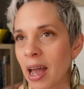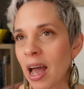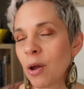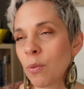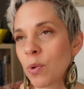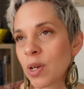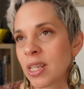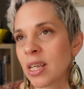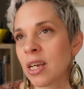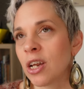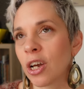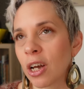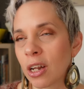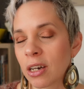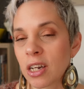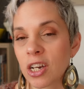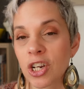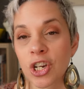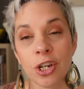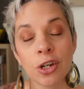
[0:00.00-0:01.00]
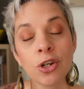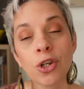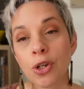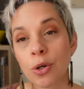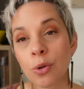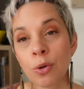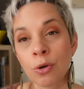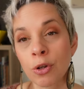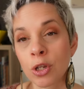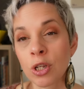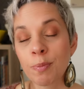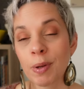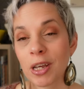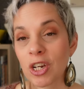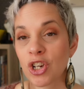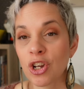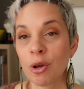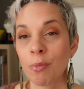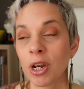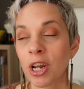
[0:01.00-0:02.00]
I was in a condition to speak
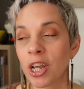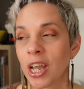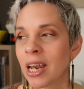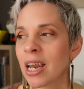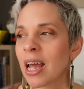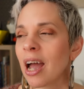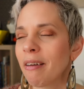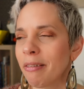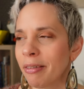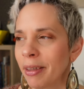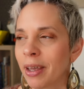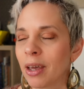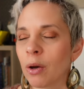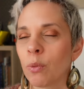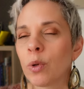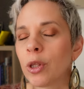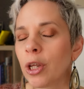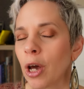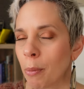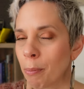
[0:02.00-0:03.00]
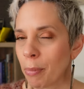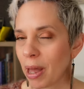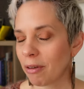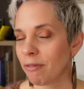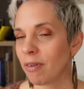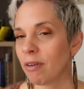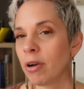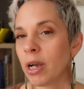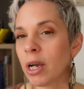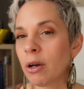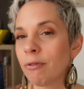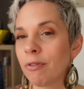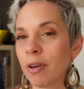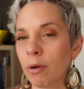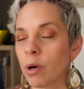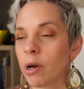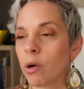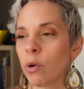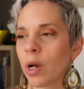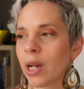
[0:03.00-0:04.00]
German again, I think it would come back very,
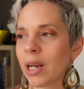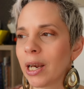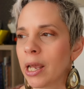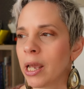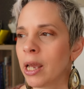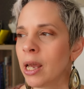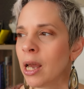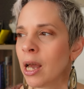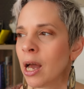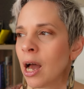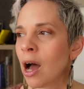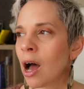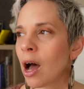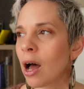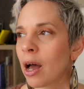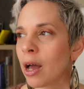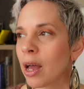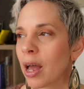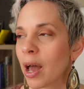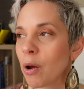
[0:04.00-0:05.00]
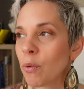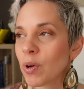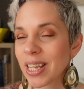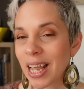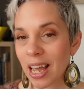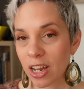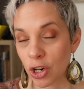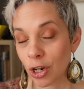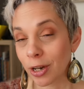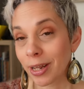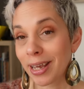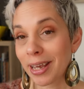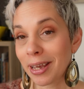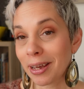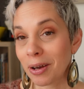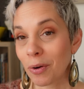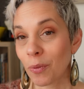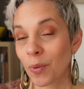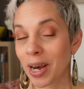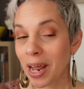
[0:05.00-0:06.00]
very quickly. I was actually,
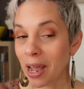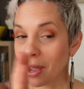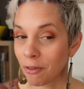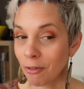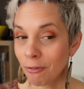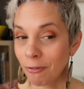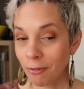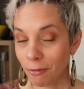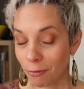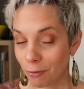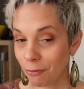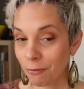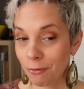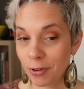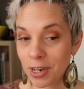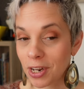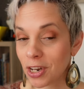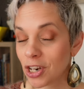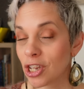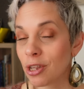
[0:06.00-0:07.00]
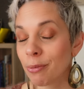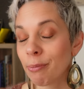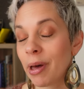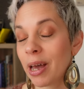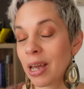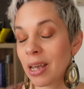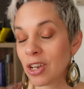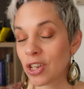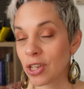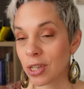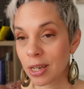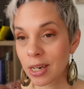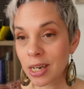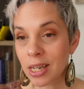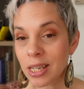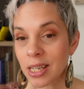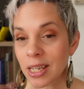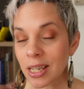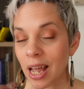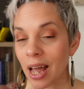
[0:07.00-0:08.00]
when I finished my
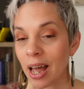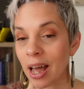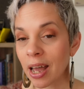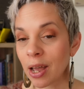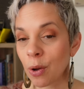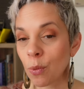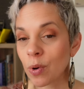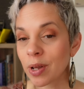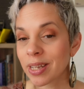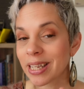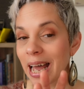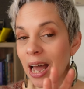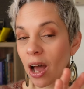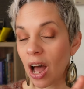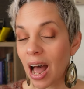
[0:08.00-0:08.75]
studies, I was